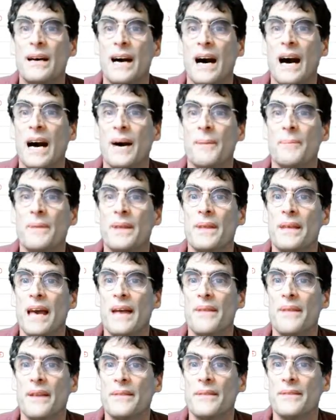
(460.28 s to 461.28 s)
And
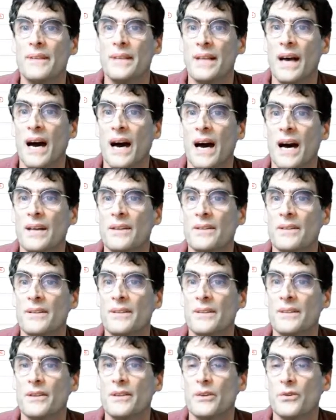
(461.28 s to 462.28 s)
then
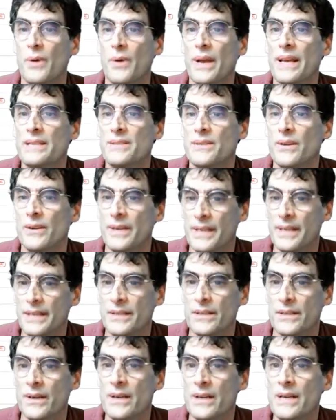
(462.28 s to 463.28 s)
the grades are
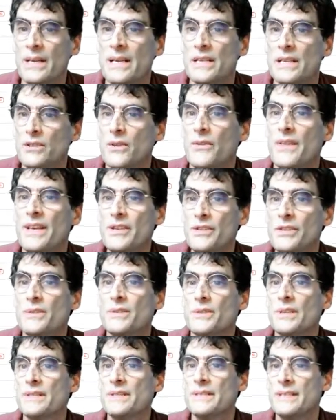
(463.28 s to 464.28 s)
here. So they
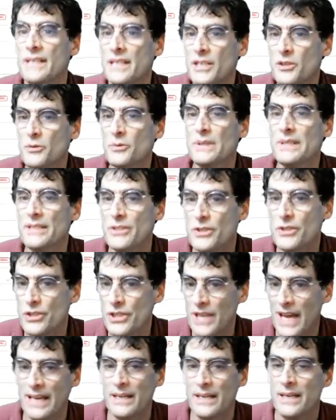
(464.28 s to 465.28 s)
should continually
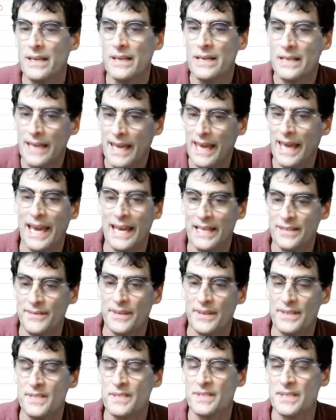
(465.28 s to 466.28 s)
check
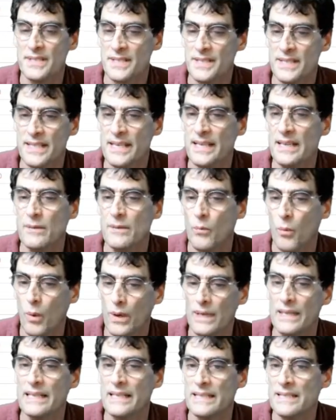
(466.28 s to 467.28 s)
Canvas to see
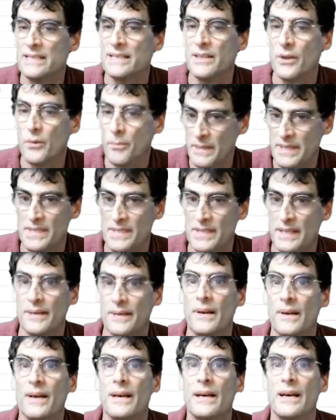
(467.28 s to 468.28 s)
what it is they're missing.
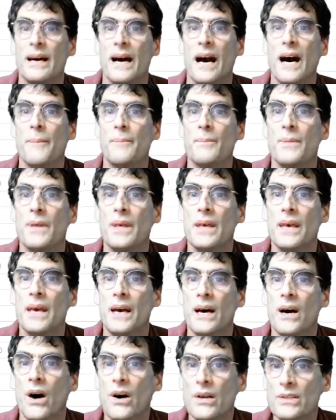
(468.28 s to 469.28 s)

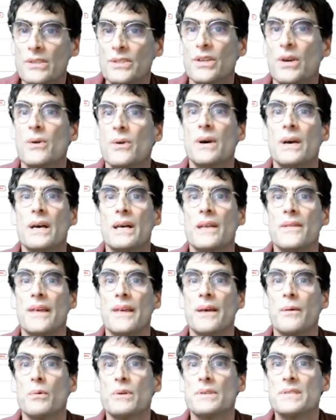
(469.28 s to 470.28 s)
Also,
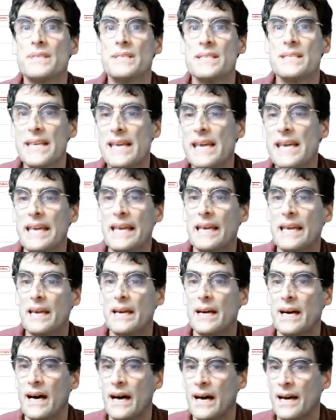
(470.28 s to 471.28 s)
they will see
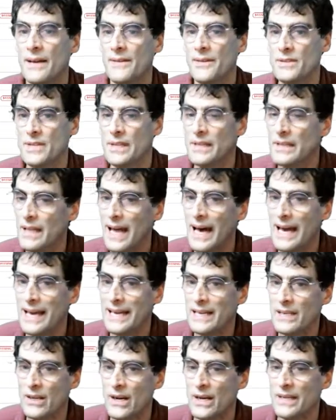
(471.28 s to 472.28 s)
there's a little
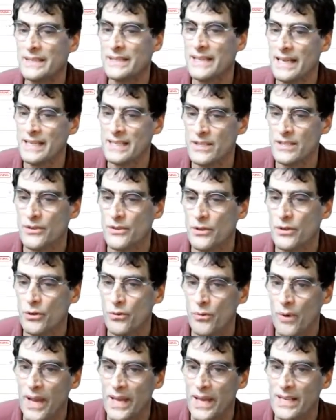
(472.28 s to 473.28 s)
icon next to their
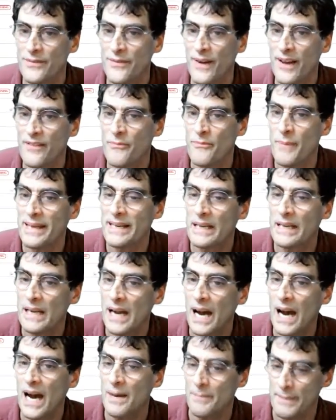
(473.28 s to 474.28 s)
grade if I've made a
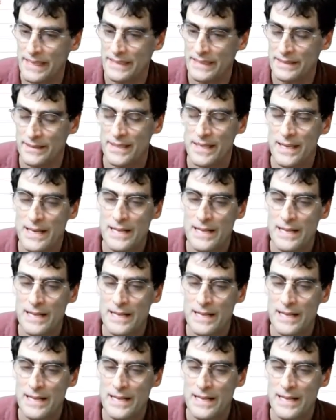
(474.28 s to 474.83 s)
comment.